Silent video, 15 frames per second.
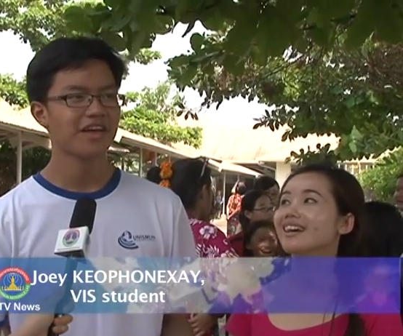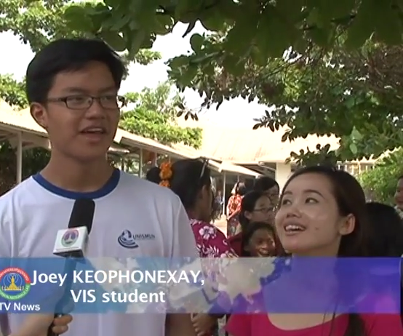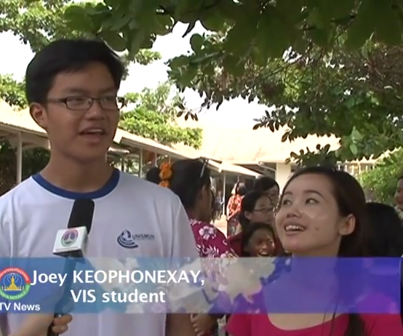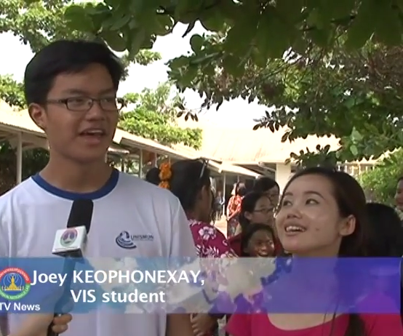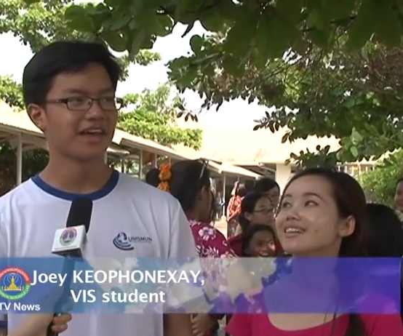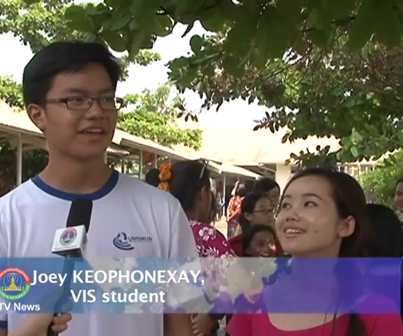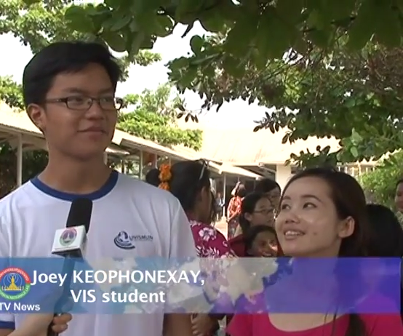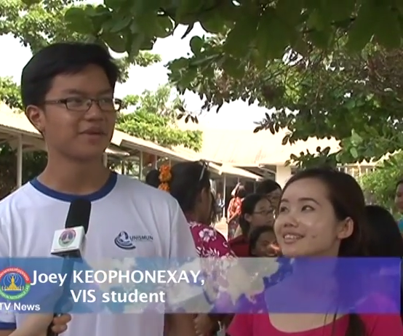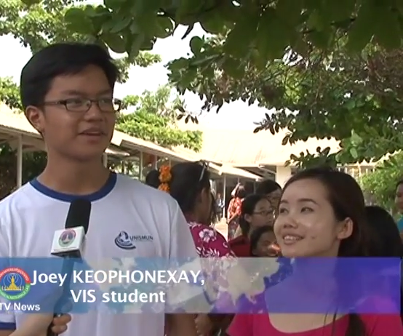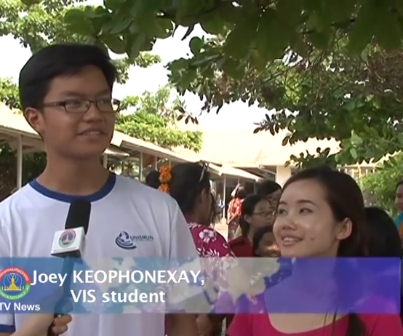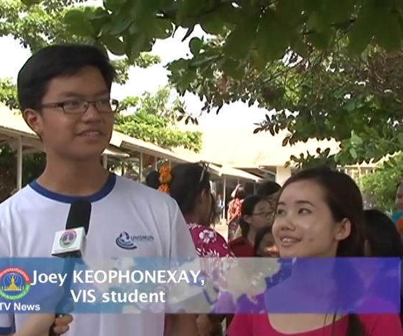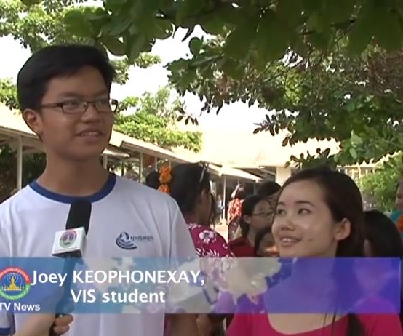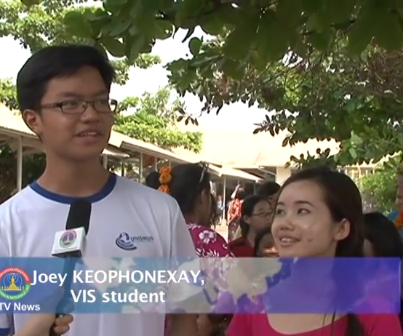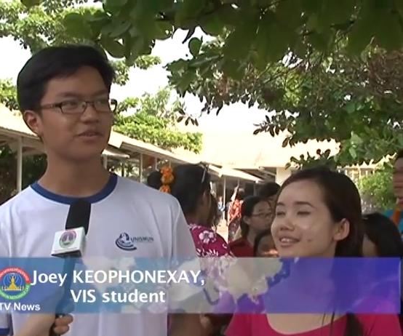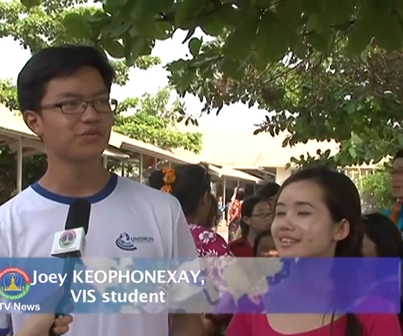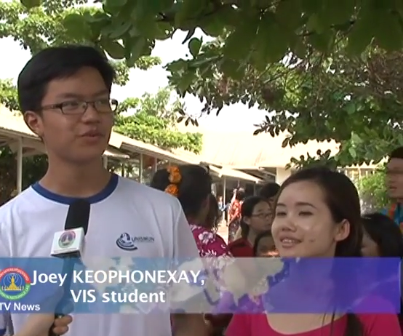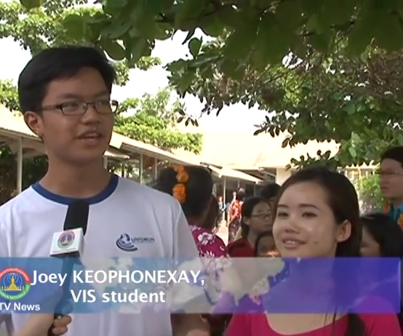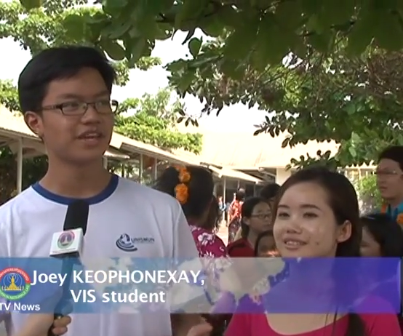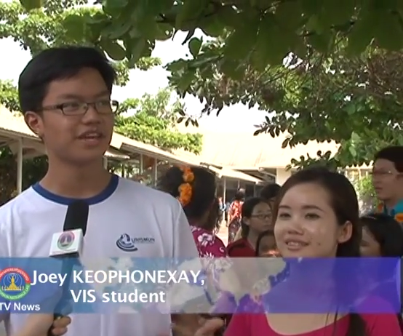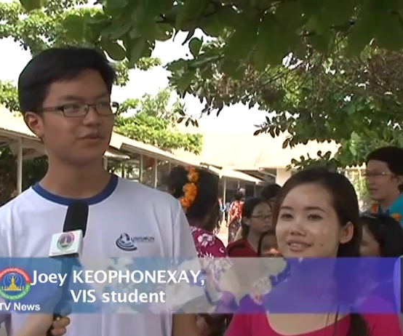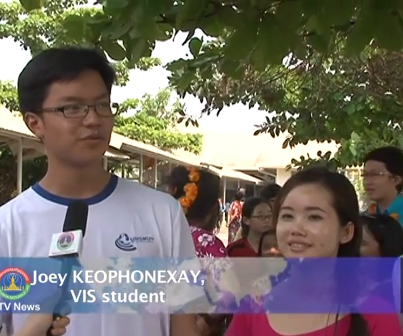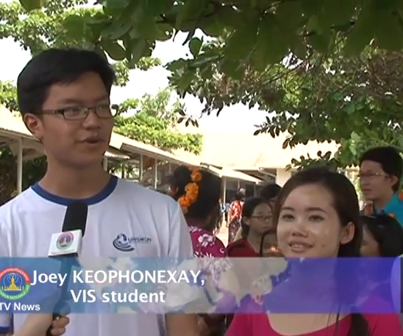Speaker 1: And basically
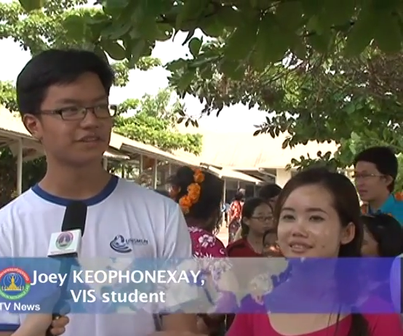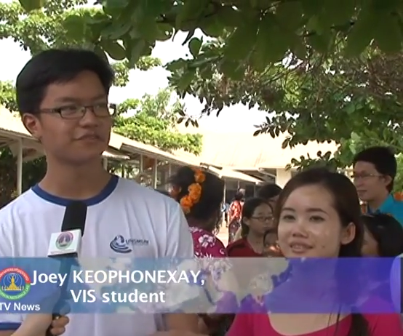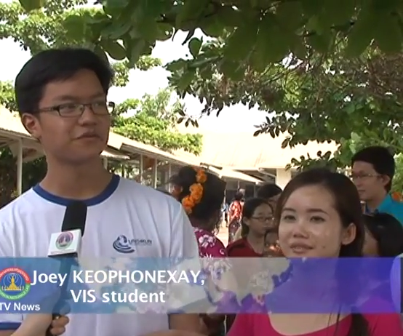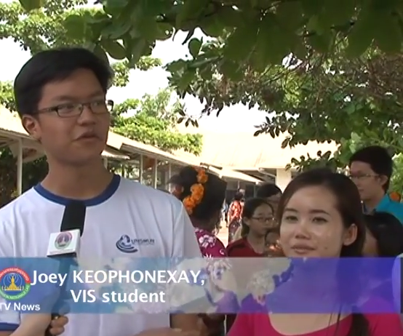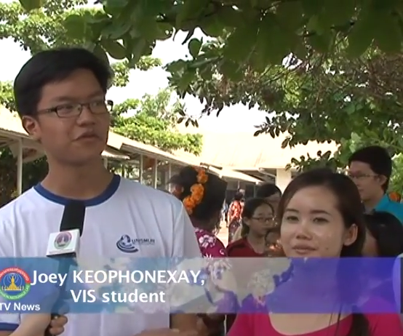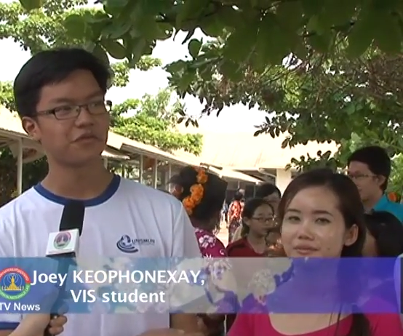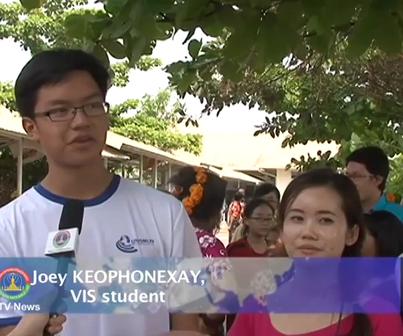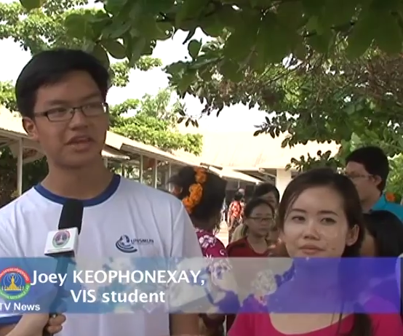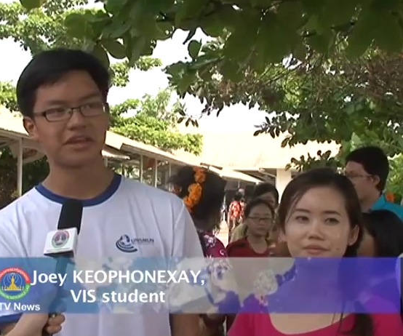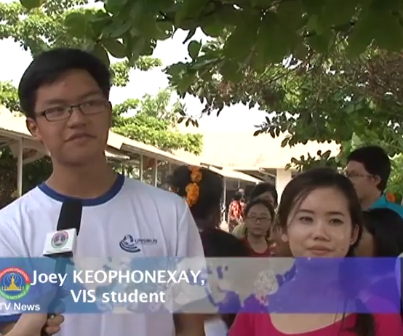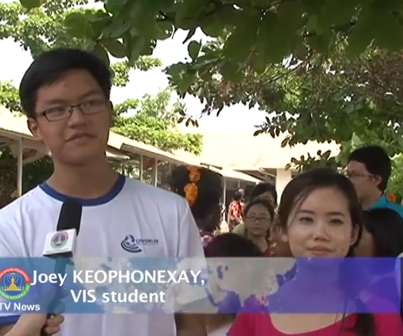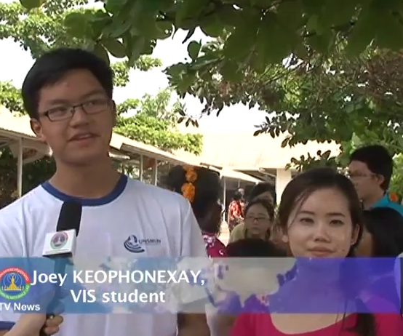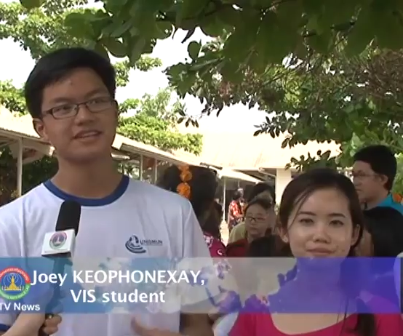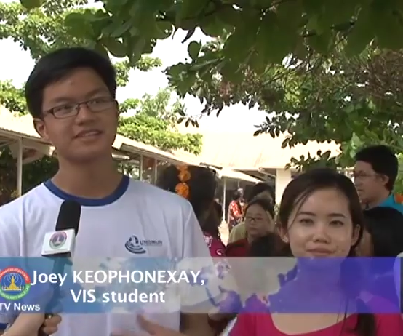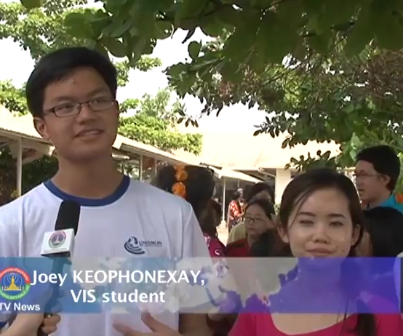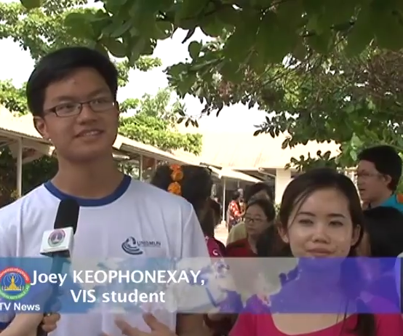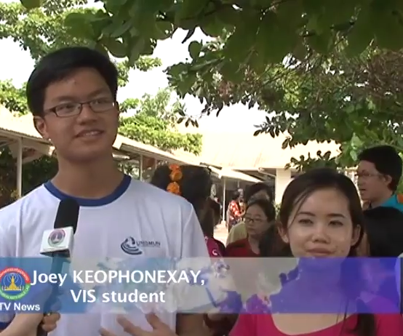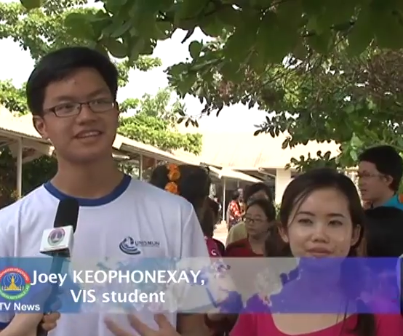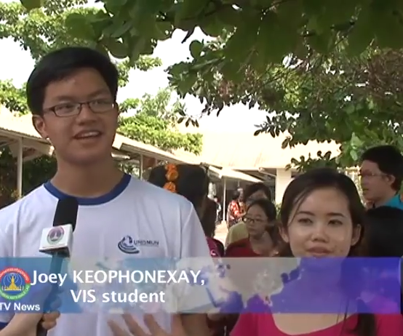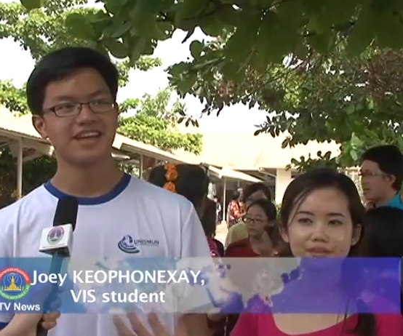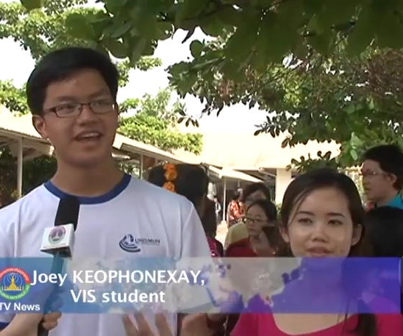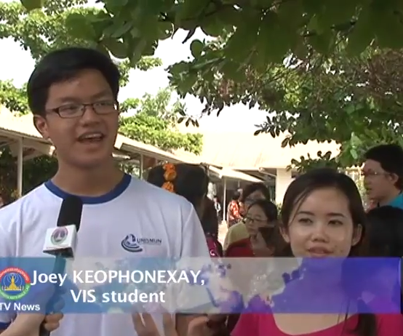we wish for forgiveness
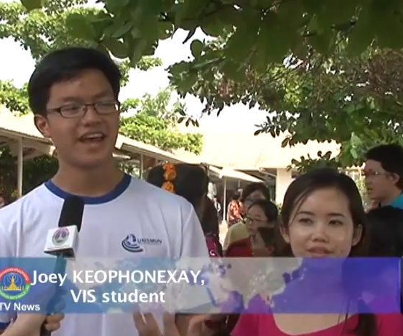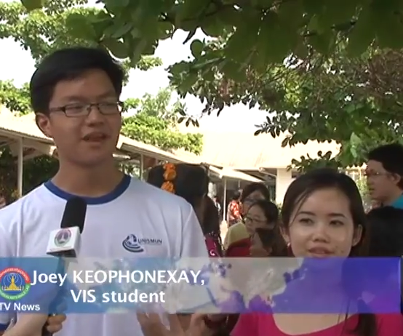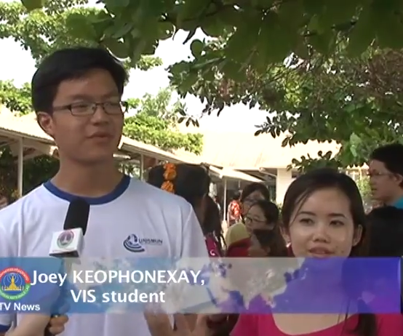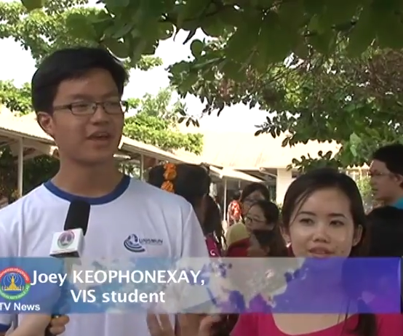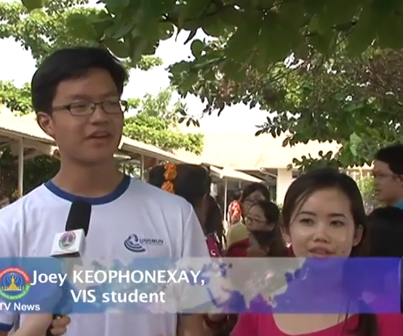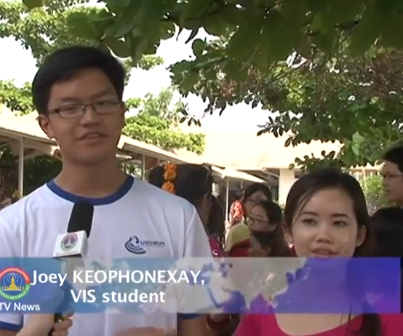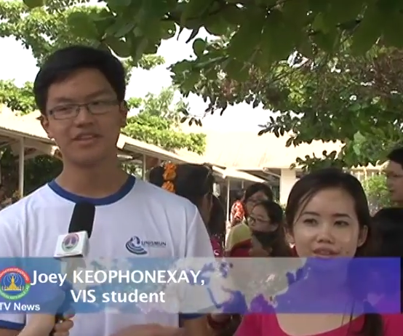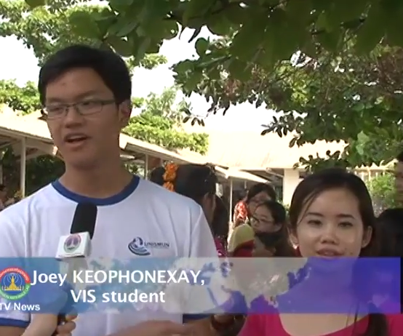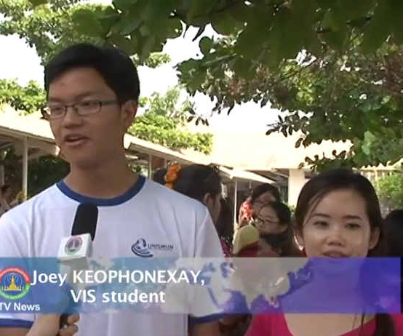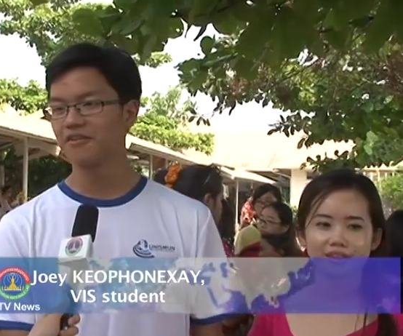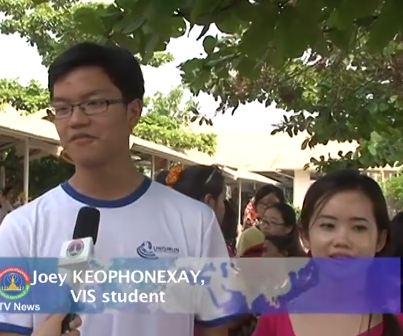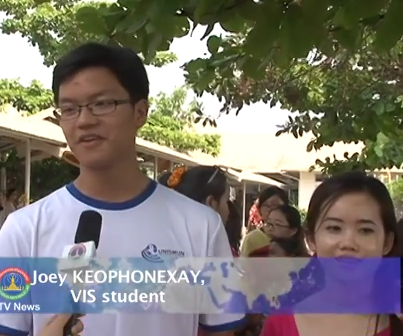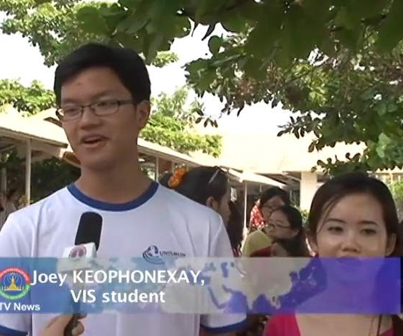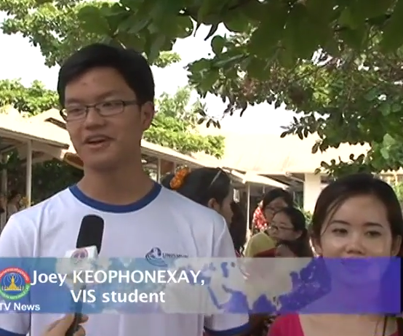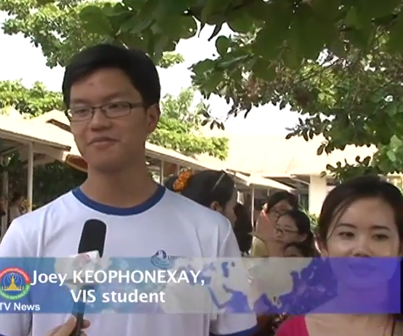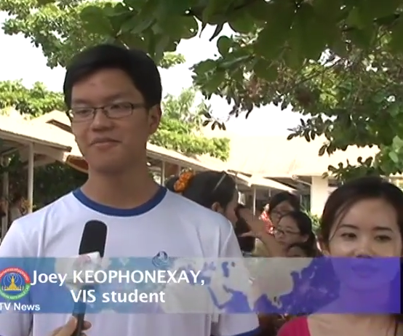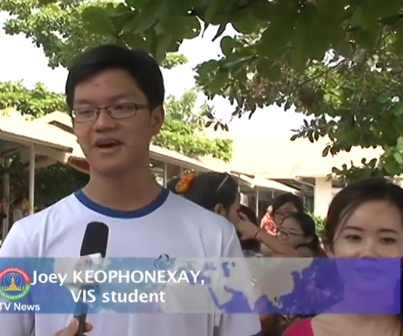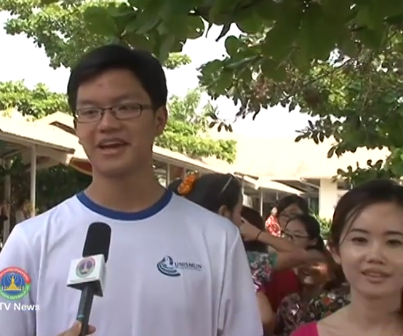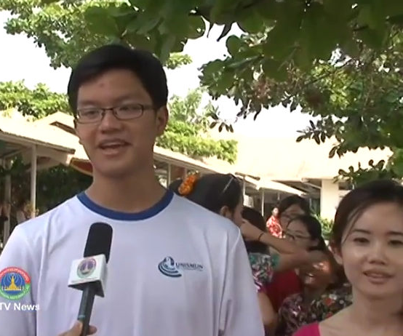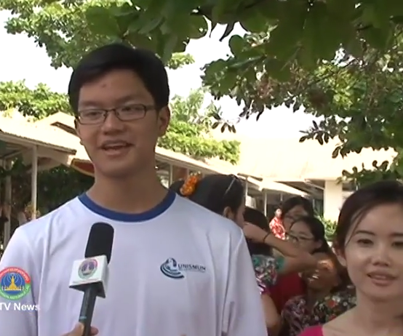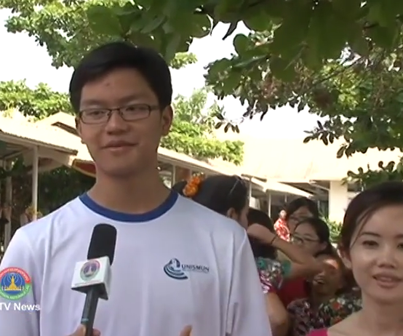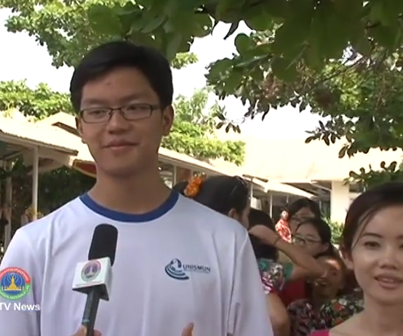and we have a lot of fun
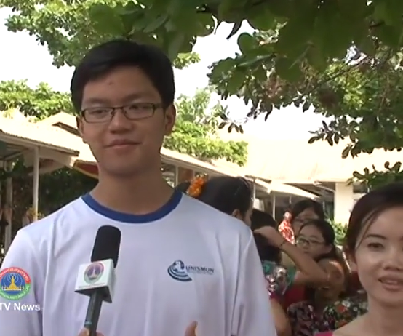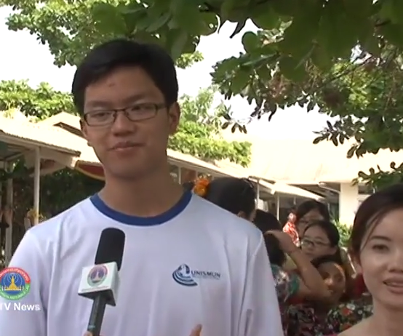by